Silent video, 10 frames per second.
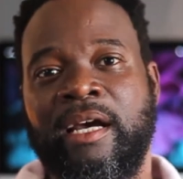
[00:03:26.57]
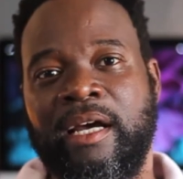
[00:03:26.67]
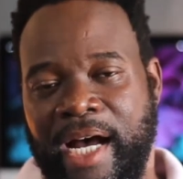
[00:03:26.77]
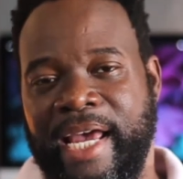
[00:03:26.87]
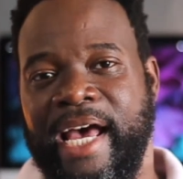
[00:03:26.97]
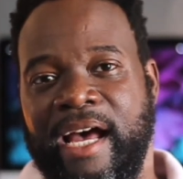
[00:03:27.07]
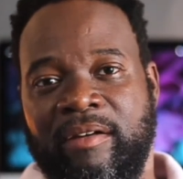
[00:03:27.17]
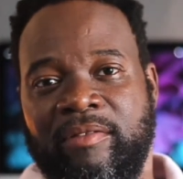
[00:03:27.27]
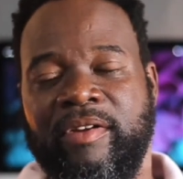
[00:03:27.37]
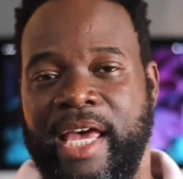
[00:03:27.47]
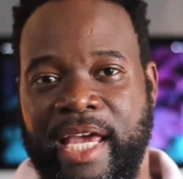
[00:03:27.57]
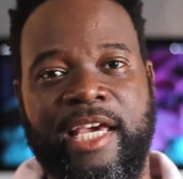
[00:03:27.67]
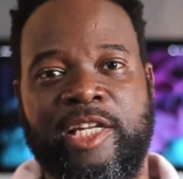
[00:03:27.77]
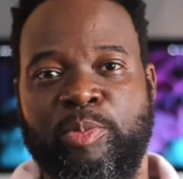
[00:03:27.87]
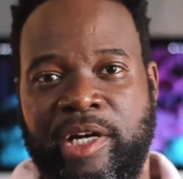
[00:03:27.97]
I have, hey,
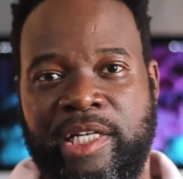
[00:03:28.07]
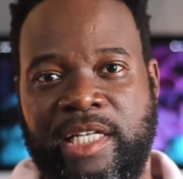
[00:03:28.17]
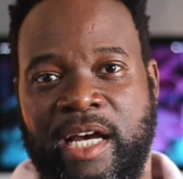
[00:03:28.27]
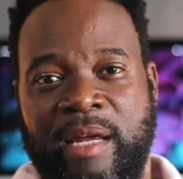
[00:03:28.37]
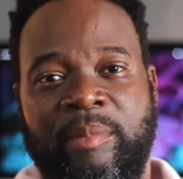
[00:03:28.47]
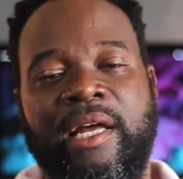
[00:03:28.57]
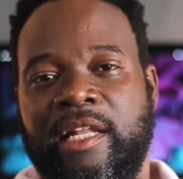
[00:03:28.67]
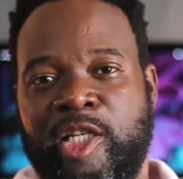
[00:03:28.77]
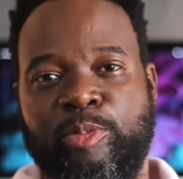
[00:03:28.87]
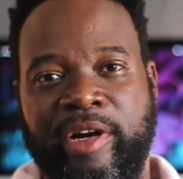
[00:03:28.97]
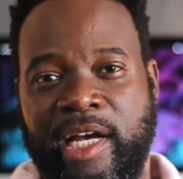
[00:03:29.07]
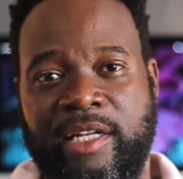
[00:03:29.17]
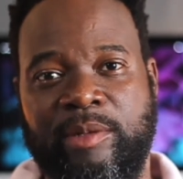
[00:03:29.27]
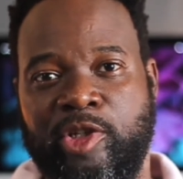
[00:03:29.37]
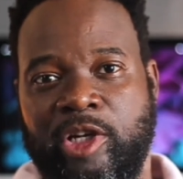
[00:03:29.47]
it's break time. Let's break out
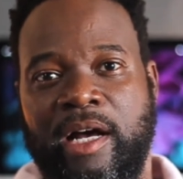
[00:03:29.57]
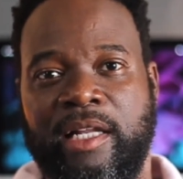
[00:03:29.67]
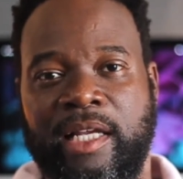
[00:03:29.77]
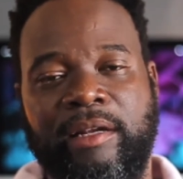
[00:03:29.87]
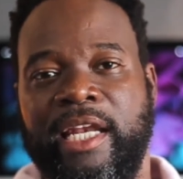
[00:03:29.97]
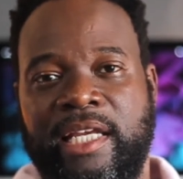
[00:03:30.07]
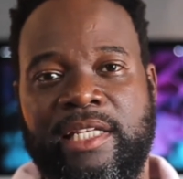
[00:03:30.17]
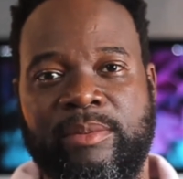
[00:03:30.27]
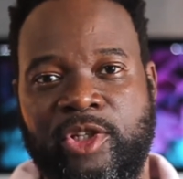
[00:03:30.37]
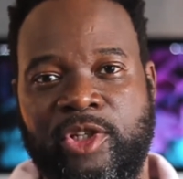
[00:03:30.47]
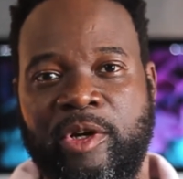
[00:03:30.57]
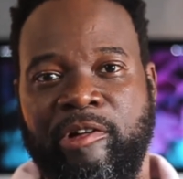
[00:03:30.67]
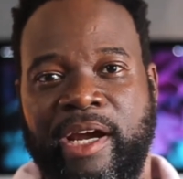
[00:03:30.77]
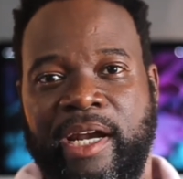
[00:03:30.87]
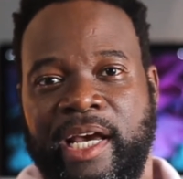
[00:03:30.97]
some chocolate. I need some sugar
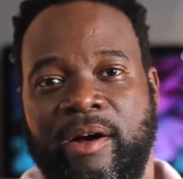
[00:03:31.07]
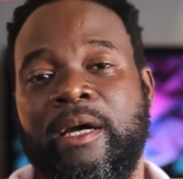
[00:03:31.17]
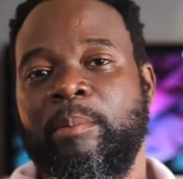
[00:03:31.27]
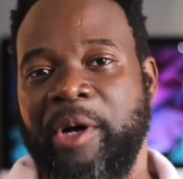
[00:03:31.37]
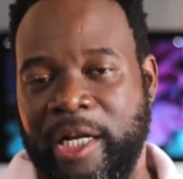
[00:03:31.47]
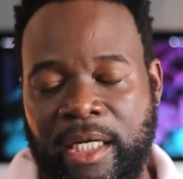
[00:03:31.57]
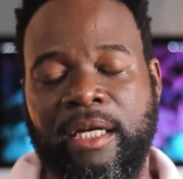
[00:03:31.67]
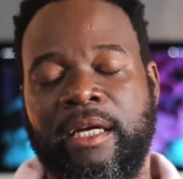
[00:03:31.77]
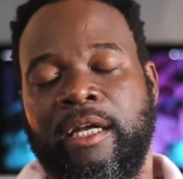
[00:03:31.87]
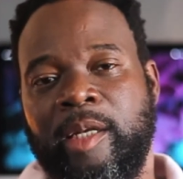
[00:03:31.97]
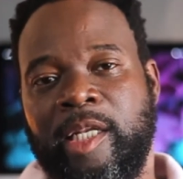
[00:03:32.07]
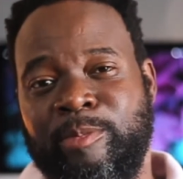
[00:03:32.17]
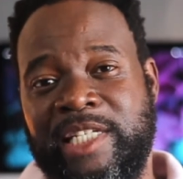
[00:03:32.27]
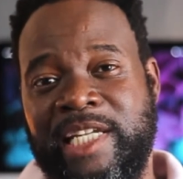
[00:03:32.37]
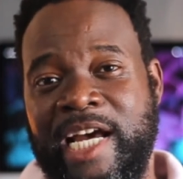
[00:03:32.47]
right now. But
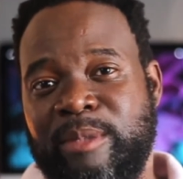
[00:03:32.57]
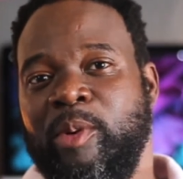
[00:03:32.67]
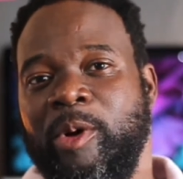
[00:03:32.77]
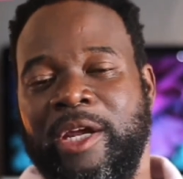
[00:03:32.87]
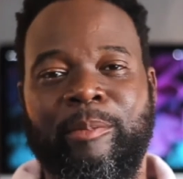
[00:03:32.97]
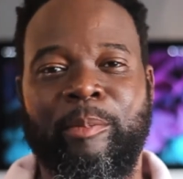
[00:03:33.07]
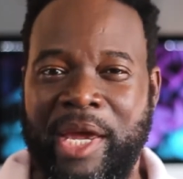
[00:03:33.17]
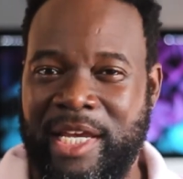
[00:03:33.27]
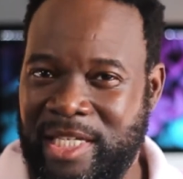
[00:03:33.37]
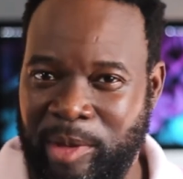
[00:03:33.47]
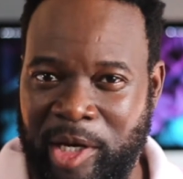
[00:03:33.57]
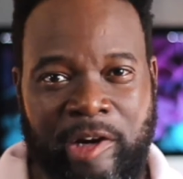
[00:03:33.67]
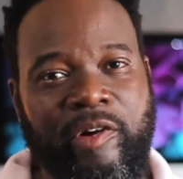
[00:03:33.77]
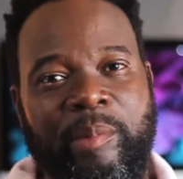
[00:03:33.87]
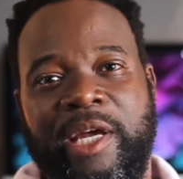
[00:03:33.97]
besides the point, make some
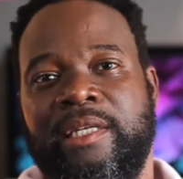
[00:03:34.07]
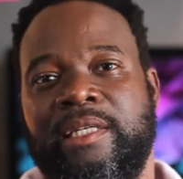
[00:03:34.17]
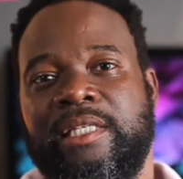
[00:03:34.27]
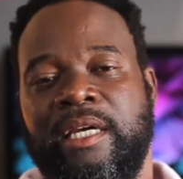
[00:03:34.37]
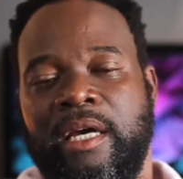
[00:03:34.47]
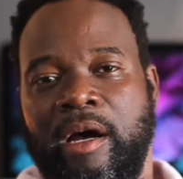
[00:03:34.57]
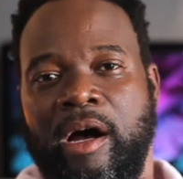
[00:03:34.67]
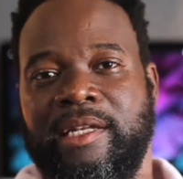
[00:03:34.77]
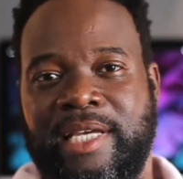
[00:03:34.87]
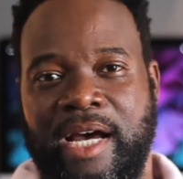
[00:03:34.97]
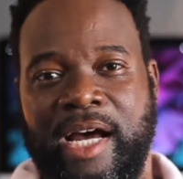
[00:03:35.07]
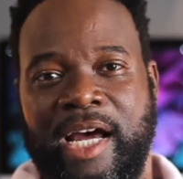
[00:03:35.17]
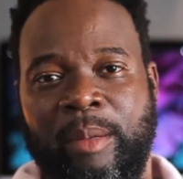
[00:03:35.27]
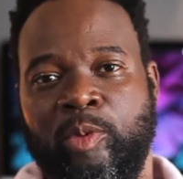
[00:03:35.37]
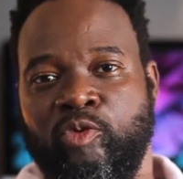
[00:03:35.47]
increments on
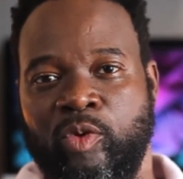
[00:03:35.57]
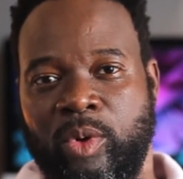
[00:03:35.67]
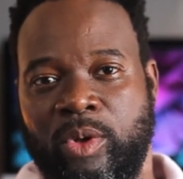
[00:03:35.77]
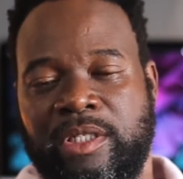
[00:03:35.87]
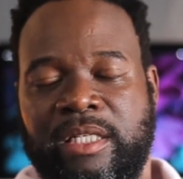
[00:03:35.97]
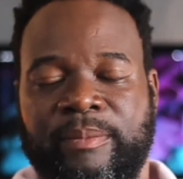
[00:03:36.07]
time rules.